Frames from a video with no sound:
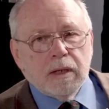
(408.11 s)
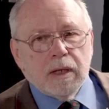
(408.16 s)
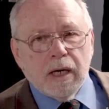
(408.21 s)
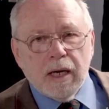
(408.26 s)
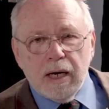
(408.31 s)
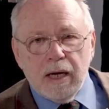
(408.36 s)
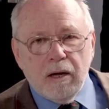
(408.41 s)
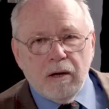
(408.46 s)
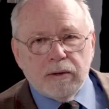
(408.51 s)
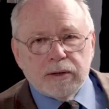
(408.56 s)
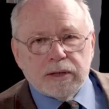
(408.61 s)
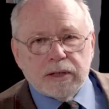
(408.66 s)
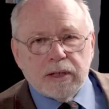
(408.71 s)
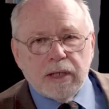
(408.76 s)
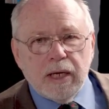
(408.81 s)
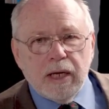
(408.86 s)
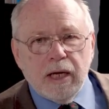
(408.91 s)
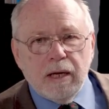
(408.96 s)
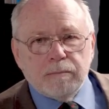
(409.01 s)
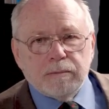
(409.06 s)
And I always
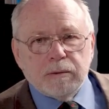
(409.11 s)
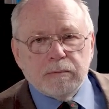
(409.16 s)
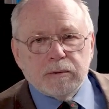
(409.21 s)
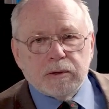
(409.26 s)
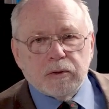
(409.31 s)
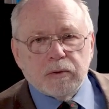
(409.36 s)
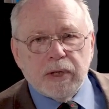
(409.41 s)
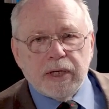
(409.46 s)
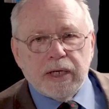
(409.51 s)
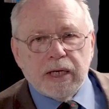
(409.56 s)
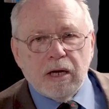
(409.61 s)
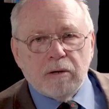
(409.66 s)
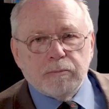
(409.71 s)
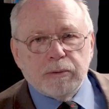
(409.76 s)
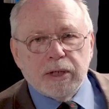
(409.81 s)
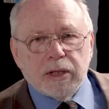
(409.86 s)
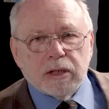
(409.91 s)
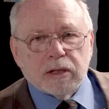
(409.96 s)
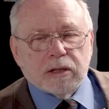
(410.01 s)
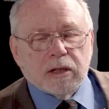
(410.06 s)
helped him straighten out
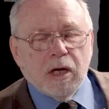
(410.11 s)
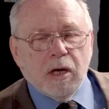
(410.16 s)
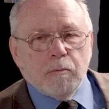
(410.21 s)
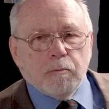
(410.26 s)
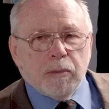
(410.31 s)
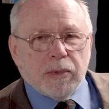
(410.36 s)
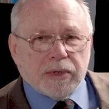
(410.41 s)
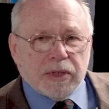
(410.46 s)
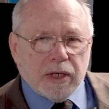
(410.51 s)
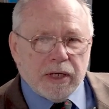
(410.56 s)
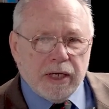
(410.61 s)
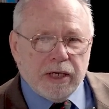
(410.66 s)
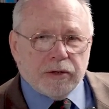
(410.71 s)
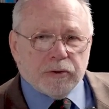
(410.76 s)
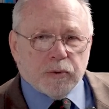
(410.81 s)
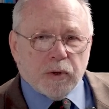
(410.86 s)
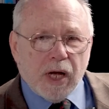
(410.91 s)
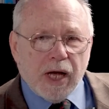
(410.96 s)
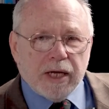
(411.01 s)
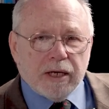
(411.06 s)
bills. But then he
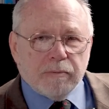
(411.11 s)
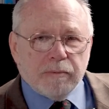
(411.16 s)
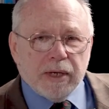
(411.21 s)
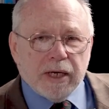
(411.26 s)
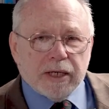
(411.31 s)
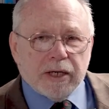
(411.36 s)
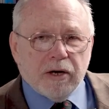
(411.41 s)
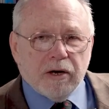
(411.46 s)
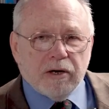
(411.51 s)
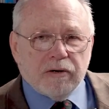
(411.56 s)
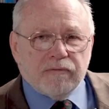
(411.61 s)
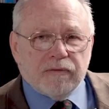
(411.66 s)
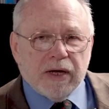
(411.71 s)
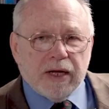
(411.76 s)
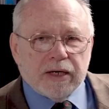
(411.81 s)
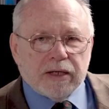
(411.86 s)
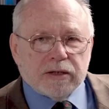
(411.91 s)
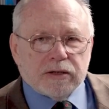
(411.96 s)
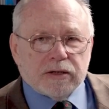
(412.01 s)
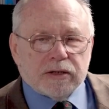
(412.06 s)
tried a Medicare
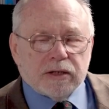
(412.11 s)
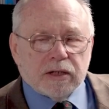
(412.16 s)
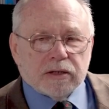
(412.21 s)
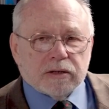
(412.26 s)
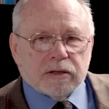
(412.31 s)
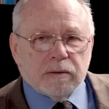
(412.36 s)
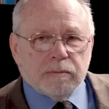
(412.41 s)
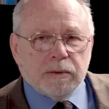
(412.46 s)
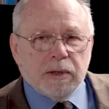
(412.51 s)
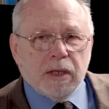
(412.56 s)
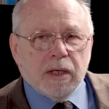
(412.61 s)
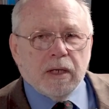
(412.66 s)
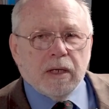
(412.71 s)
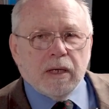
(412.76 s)
Advantage system.